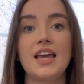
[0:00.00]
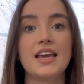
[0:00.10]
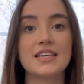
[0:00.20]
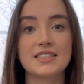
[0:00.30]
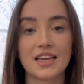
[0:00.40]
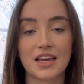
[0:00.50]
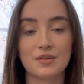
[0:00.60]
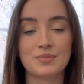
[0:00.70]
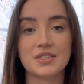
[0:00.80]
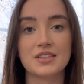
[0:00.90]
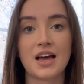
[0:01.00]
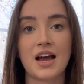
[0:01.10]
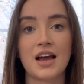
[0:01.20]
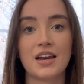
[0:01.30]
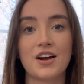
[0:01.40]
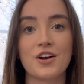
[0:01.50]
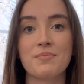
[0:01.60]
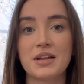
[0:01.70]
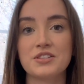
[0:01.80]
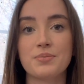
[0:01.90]
exams that are
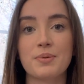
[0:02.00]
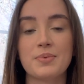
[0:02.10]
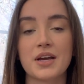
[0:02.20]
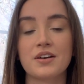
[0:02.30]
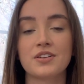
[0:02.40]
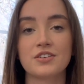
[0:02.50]
meant to prepare